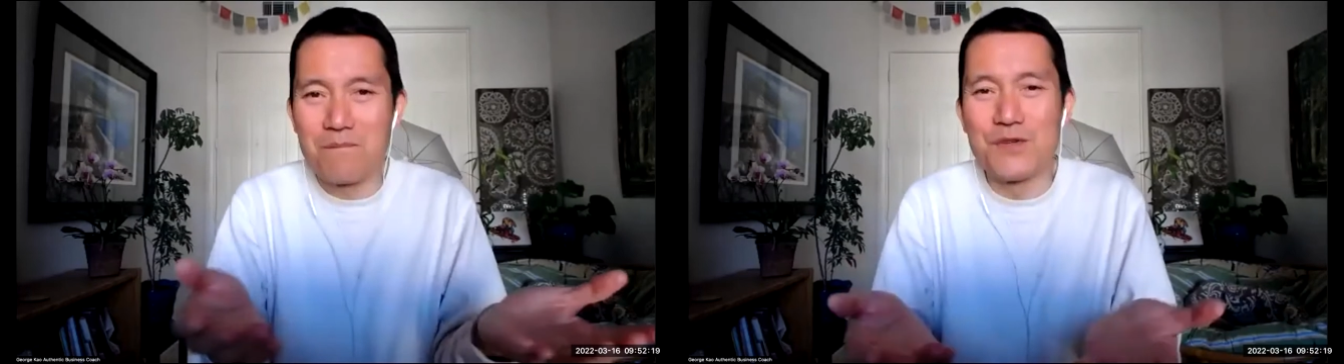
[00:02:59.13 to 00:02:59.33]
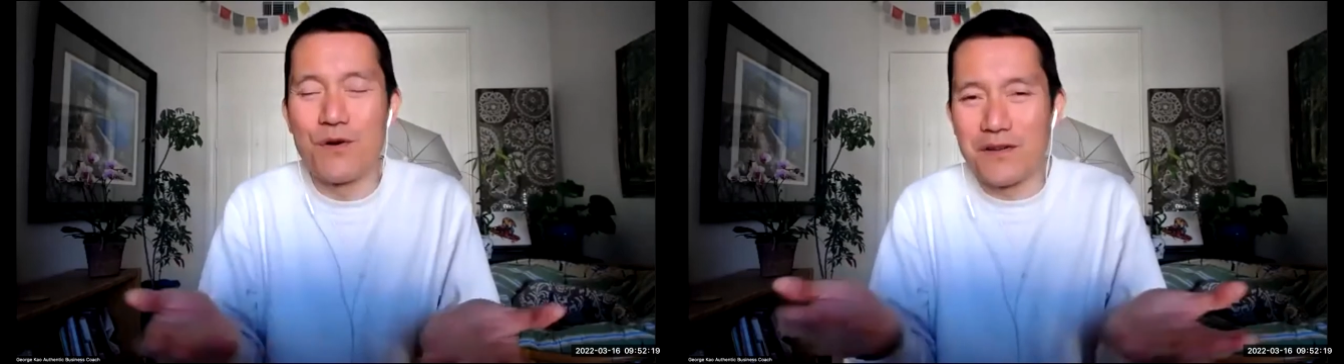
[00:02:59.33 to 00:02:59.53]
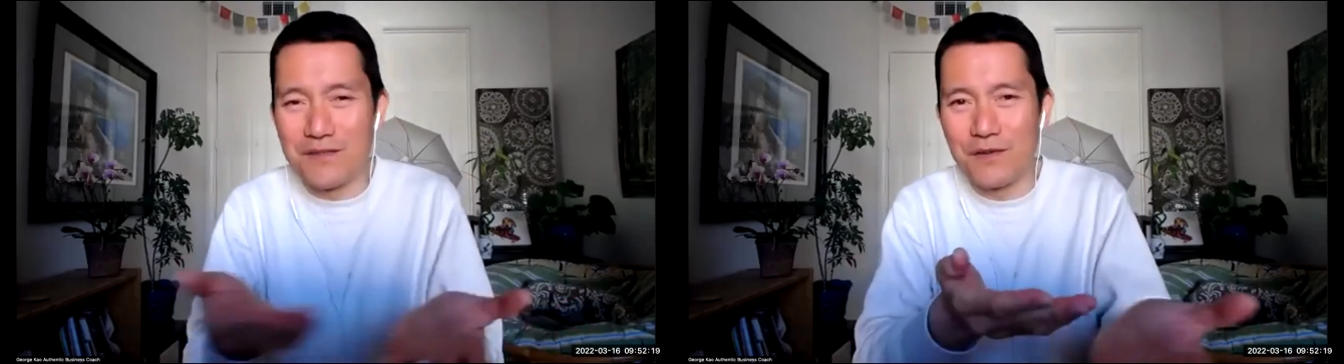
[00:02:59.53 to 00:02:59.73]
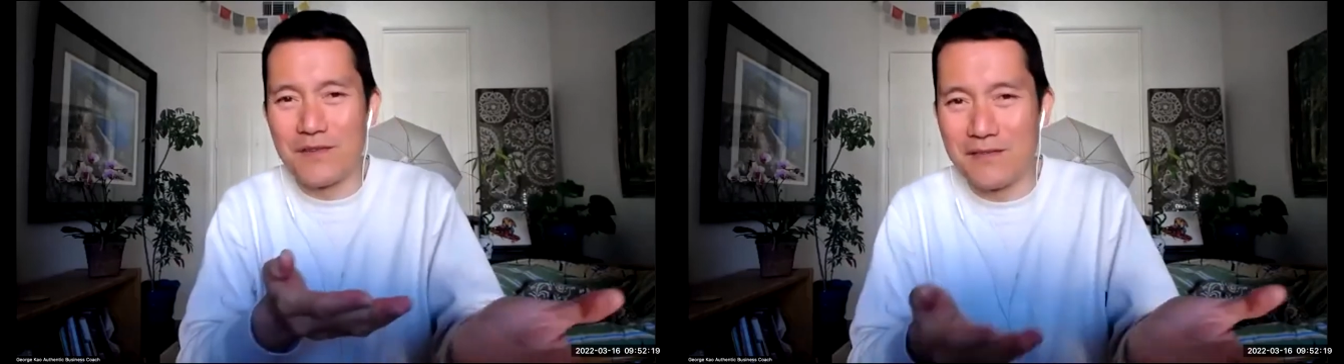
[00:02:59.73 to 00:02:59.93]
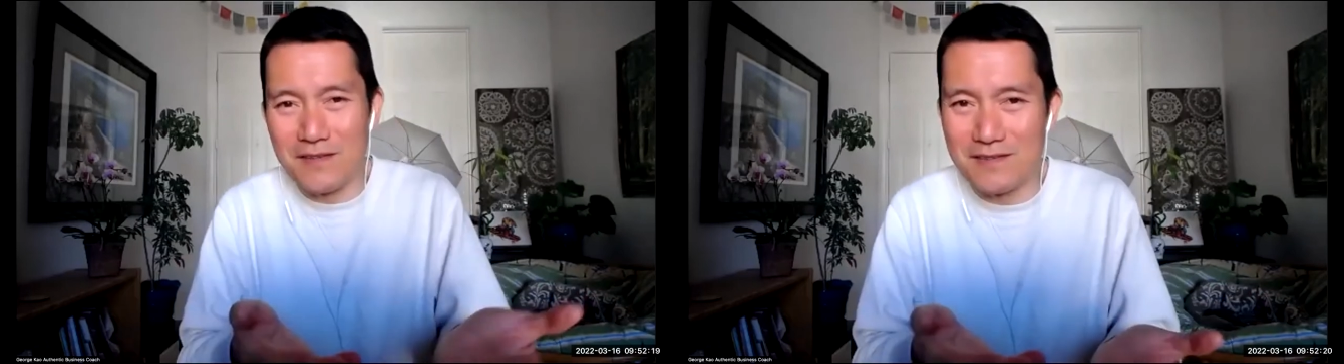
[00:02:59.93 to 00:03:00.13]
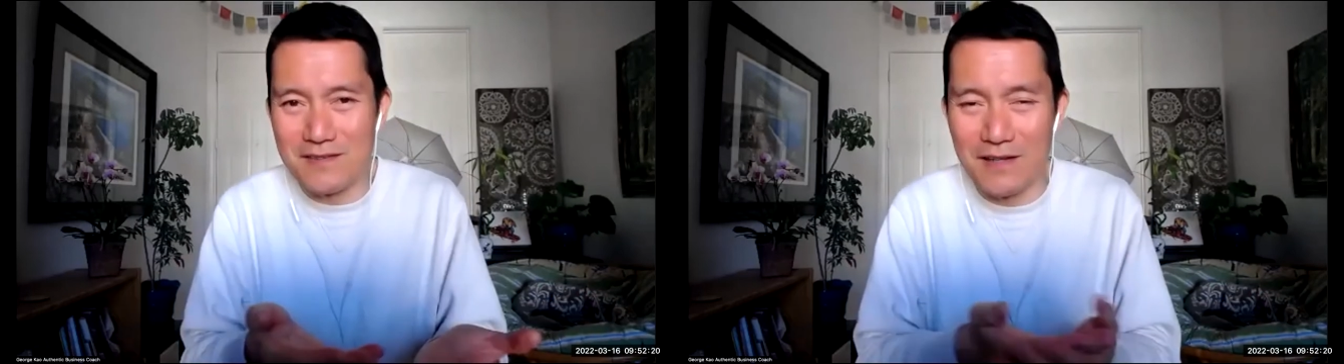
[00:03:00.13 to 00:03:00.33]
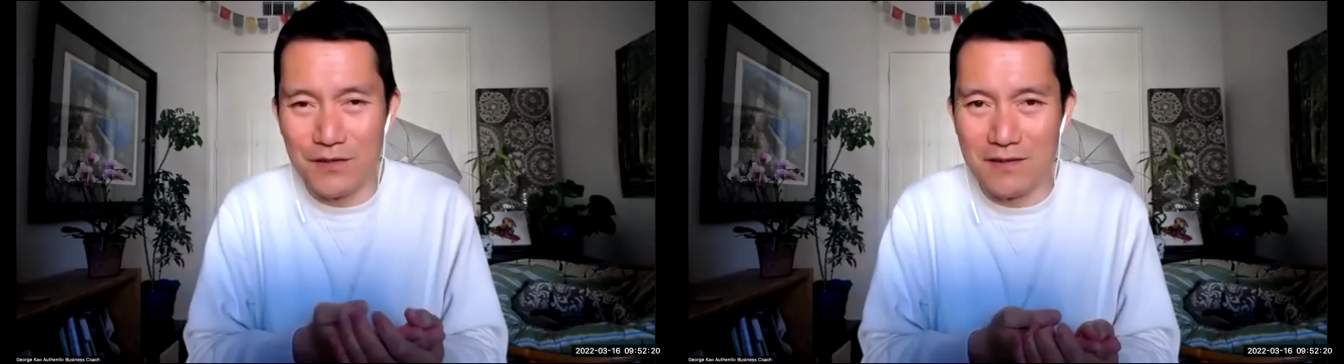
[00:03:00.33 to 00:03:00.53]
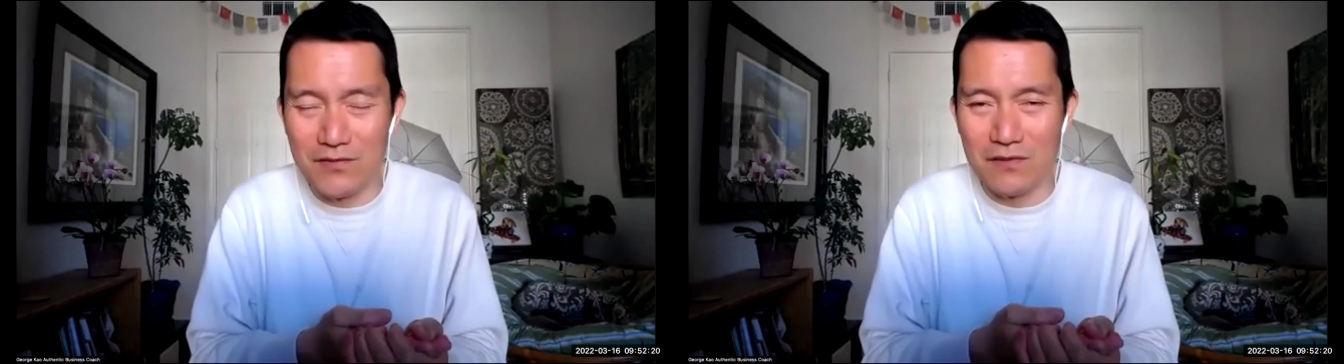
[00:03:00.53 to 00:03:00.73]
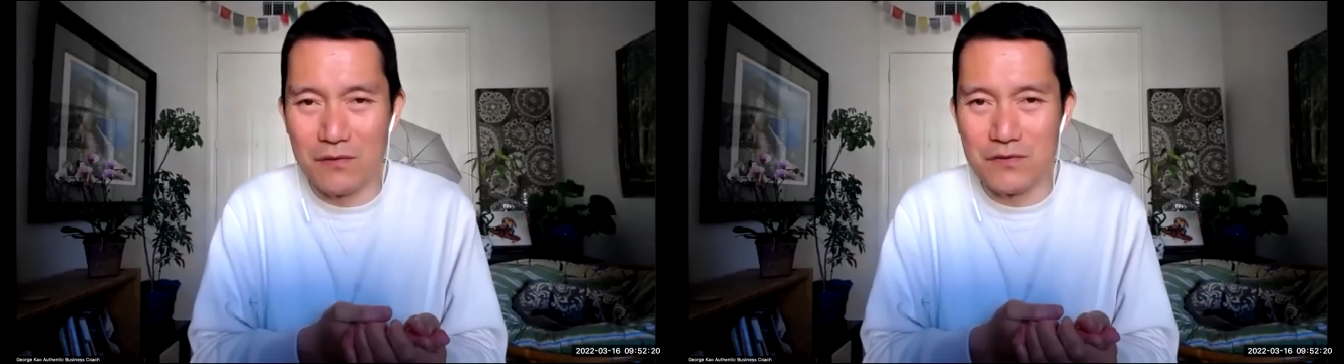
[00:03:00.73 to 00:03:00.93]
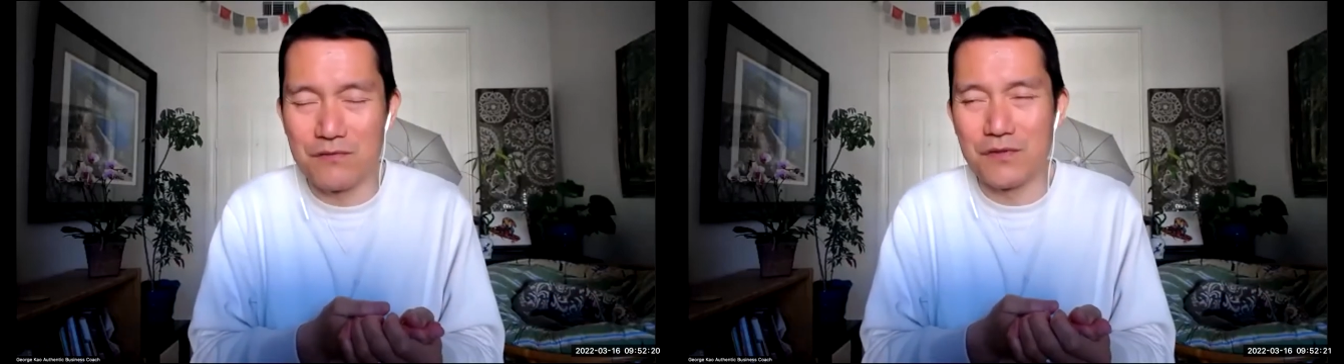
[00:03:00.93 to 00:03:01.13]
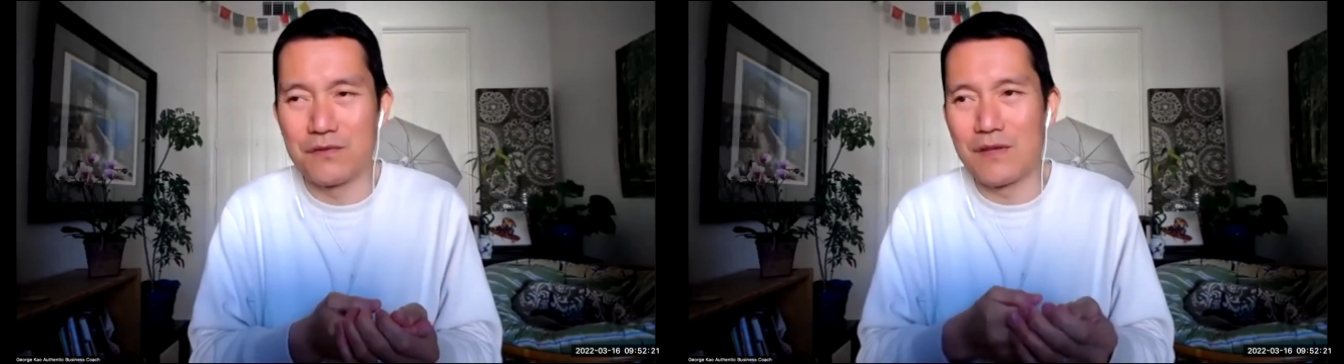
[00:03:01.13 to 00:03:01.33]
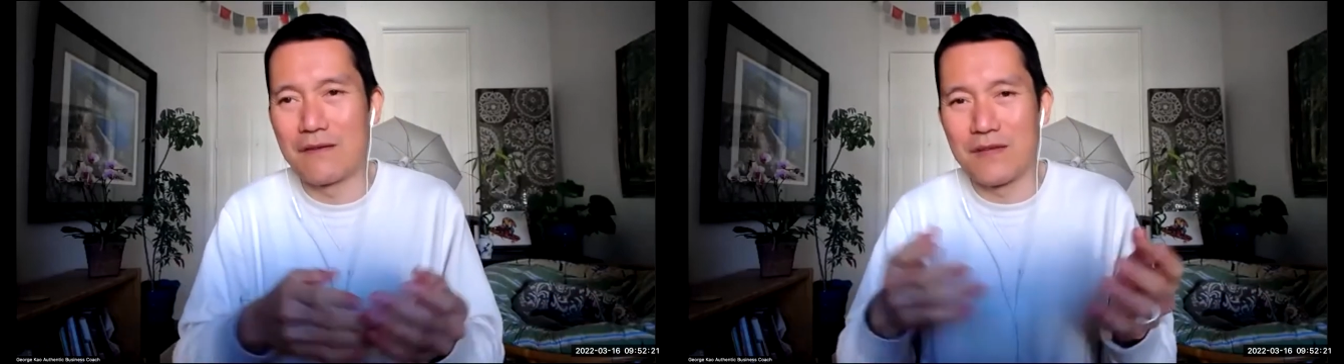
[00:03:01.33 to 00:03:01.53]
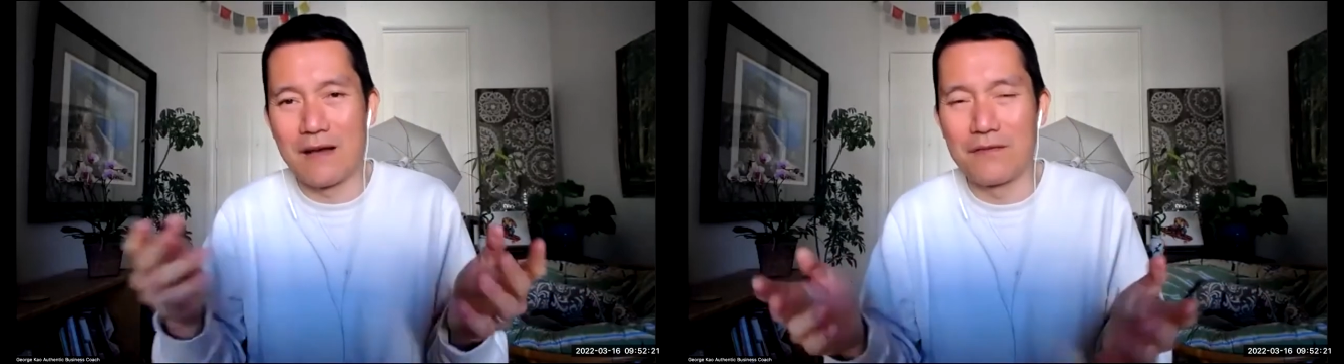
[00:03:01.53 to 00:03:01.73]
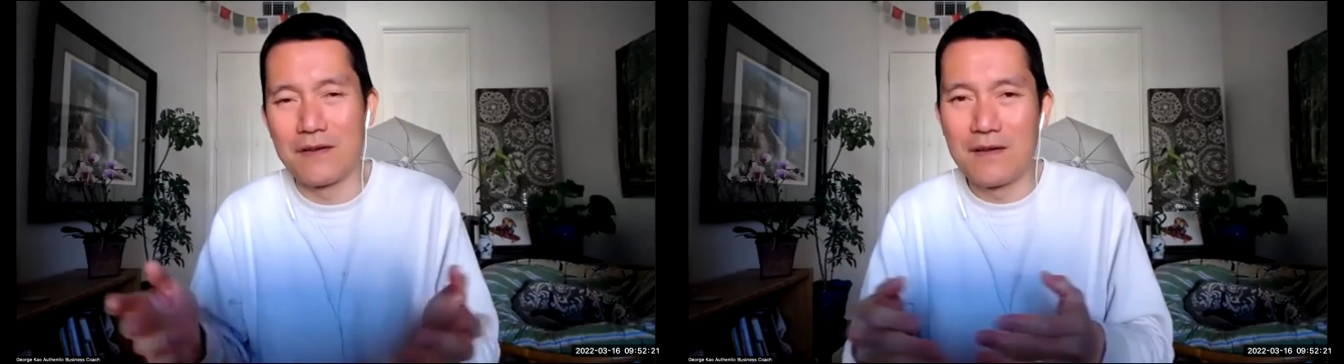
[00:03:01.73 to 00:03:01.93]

you already know that this is not a good enough solution for you you have to have